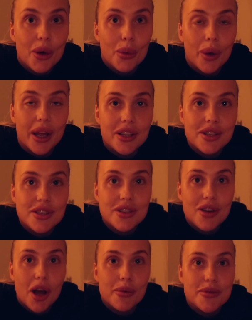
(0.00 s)

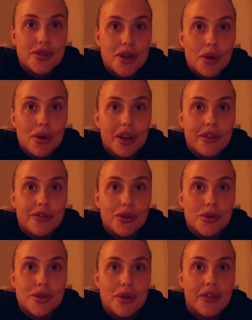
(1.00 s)
which I'm so looking forward to.